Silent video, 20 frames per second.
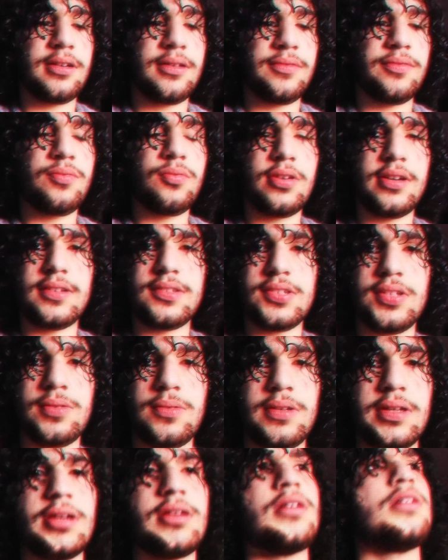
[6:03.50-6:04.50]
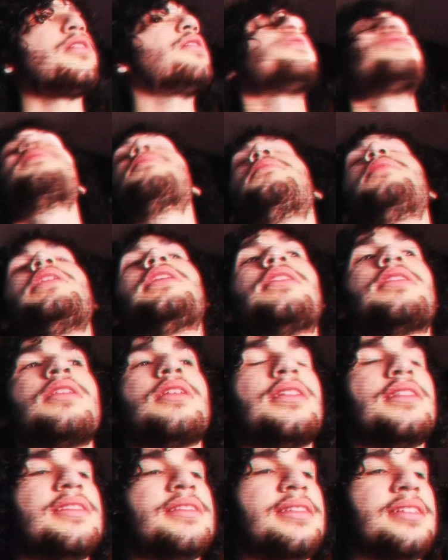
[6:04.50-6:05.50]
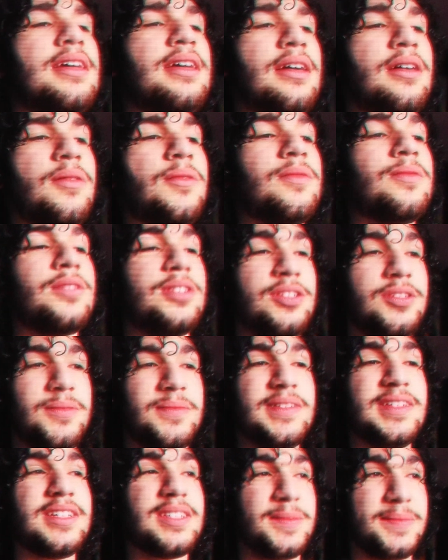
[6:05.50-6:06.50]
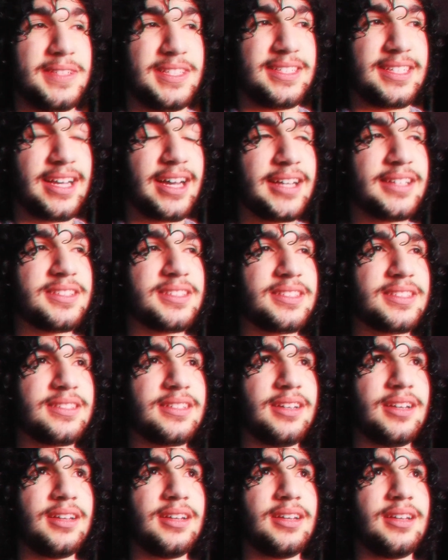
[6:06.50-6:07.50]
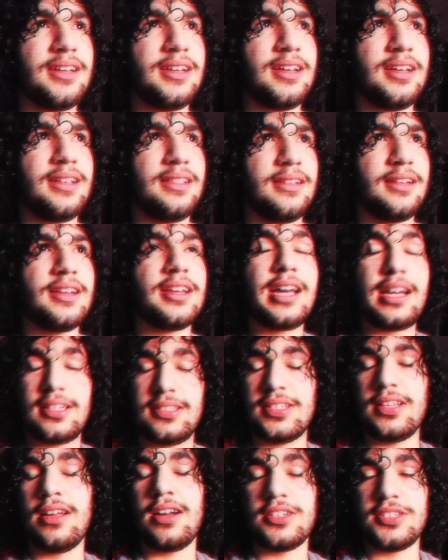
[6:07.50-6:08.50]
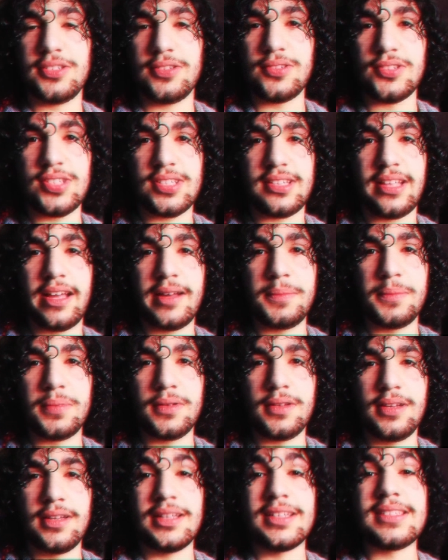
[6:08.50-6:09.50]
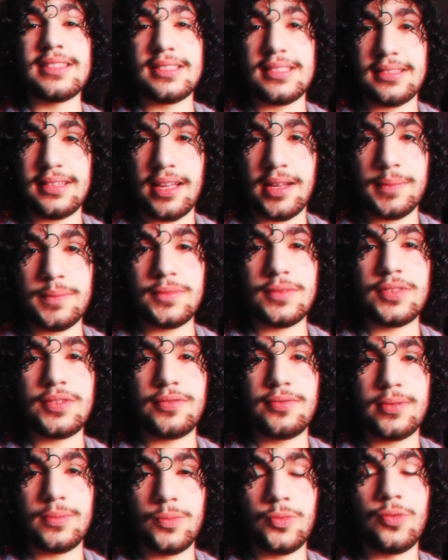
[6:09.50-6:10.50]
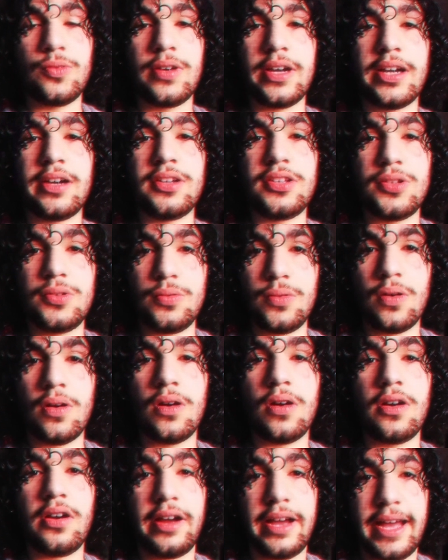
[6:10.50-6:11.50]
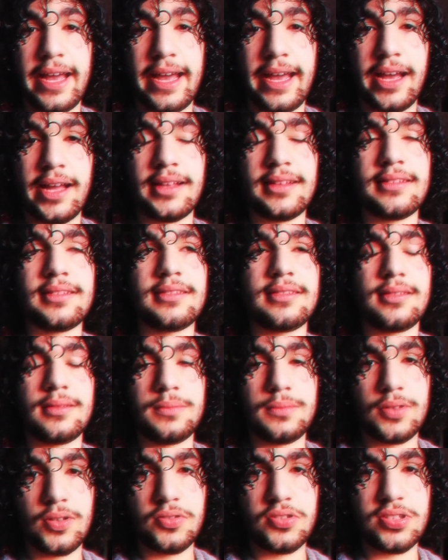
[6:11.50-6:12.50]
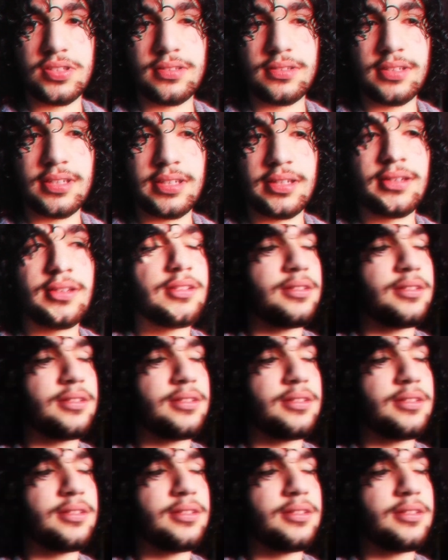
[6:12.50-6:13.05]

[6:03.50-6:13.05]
of what is going on. Because when you become attached, the next logical step stems from where you are at emotionally.